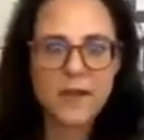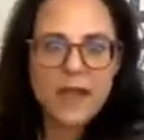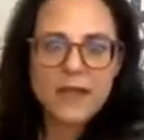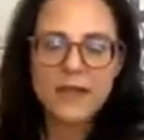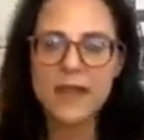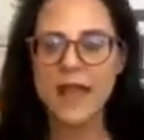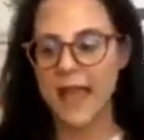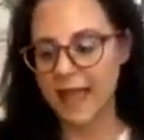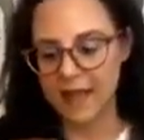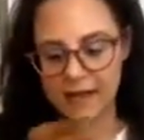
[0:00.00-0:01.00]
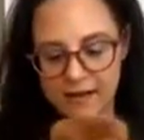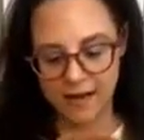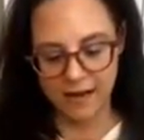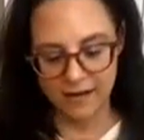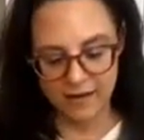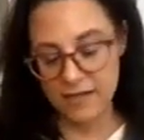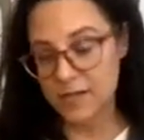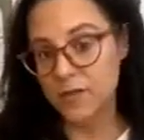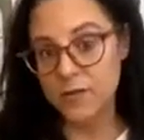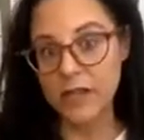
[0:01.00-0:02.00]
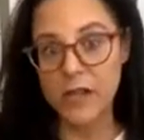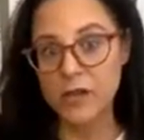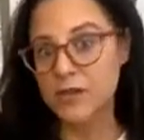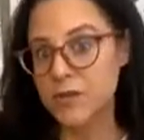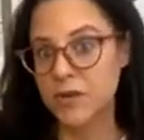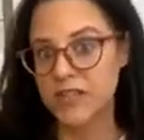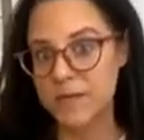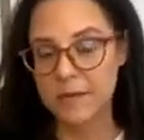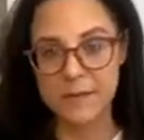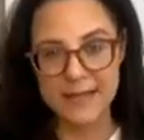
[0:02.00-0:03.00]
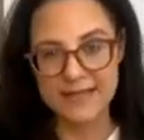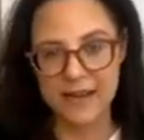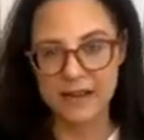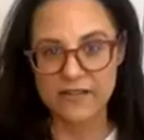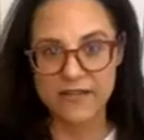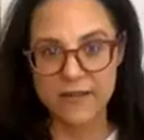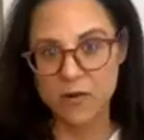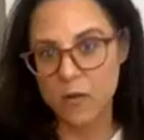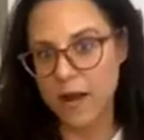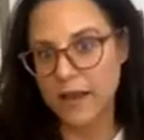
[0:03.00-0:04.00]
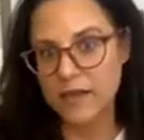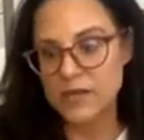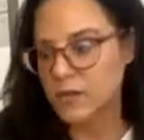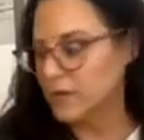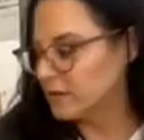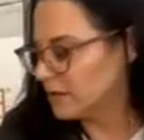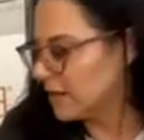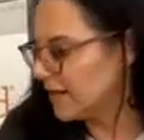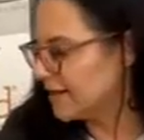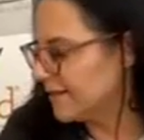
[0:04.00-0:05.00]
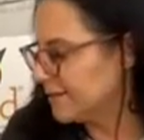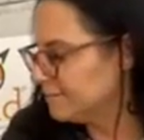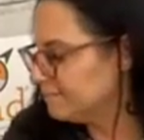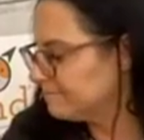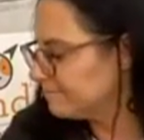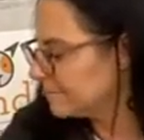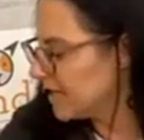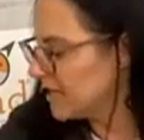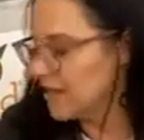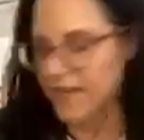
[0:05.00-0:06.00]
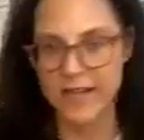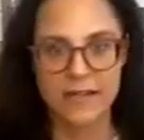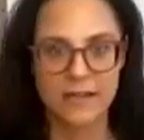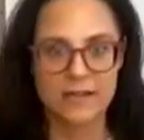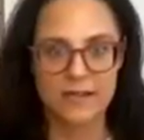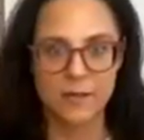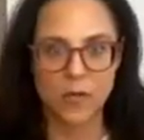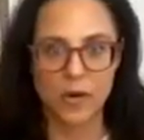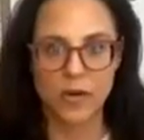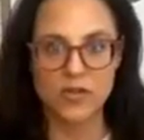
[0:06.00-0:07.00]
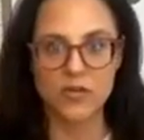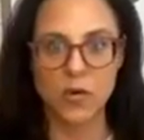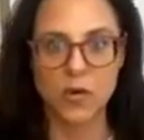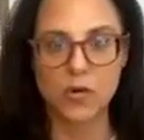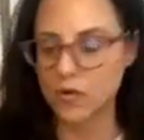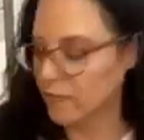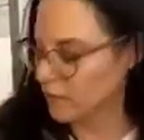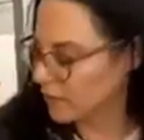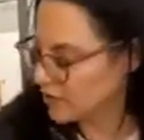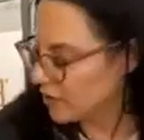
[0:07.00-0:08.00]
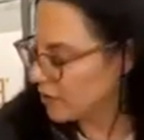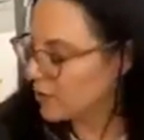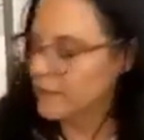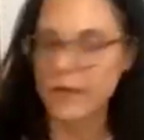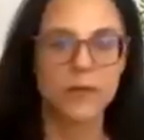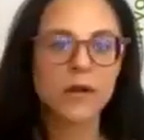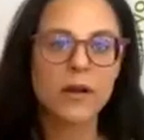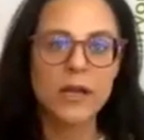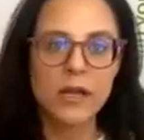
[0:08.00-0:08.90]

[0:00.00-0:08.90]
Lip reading: way. And it is a really good tool. It's probably my second favorite walking tool. if I needed some more control over a dog, or they were